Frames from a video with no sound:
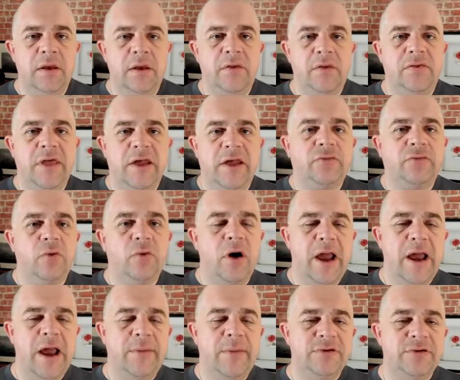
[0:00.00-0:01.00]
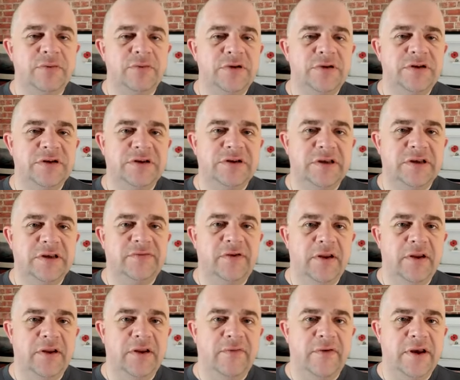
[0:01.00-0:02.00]
That's what happens with successful
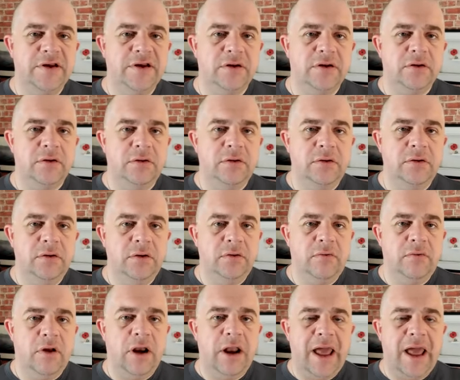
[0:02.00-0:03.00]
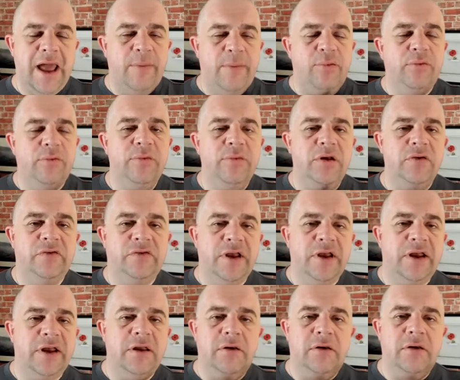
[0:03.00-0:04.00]
innovation. Right? Apple
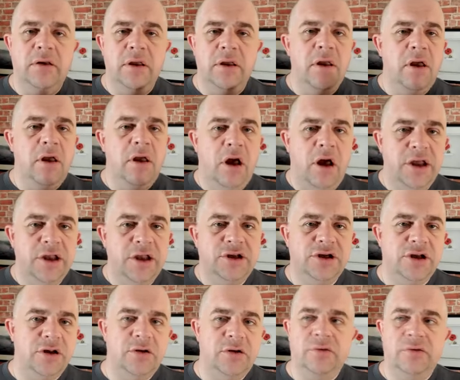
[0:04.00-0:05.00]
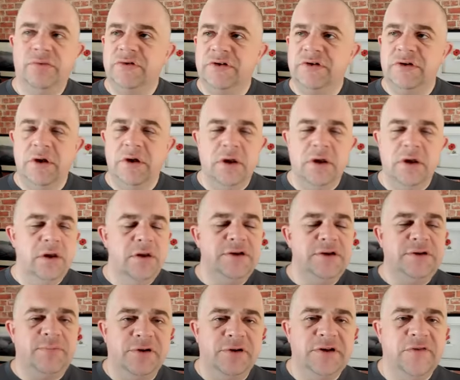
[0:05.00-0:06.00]
Music, iTunes,
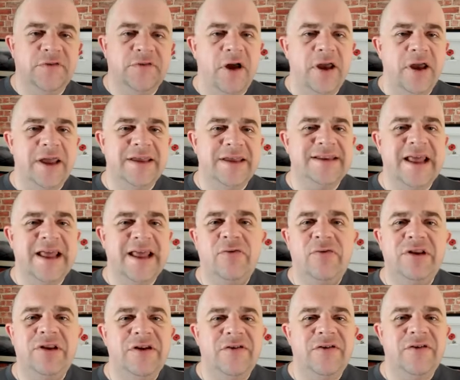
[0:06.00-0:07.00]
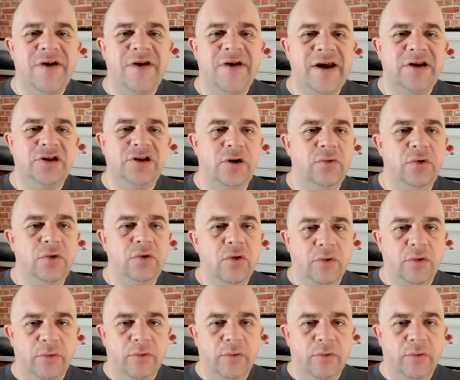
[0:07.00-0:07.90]
Spotify is now the de facto norm.